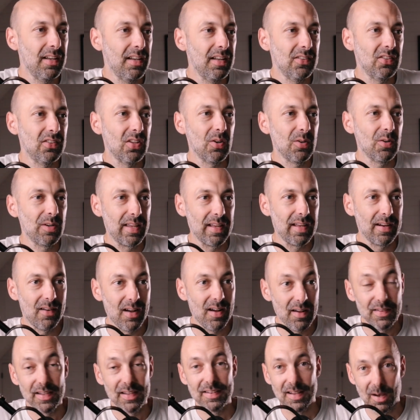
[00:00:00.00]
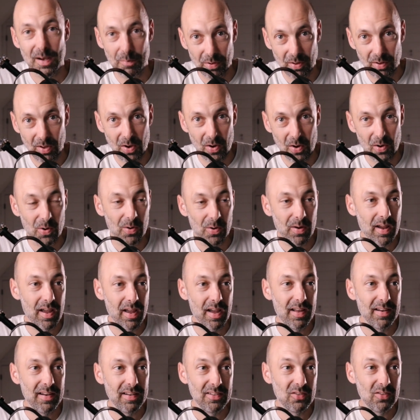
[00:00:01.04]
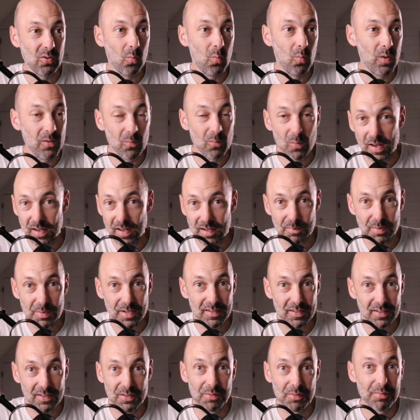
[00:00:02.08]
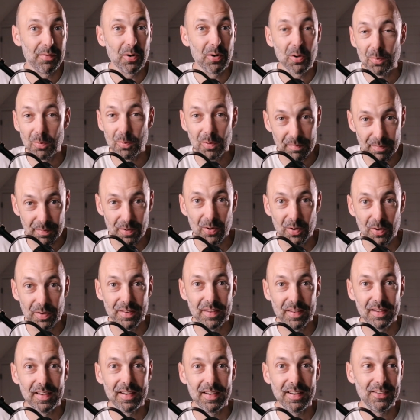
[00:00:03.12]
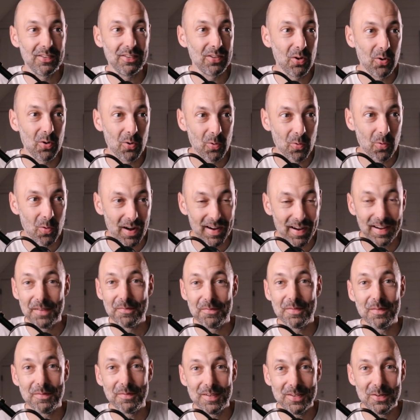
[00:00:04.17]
So again, I'll have that down below and it's a win-win because it's a referral thing and so I get 50,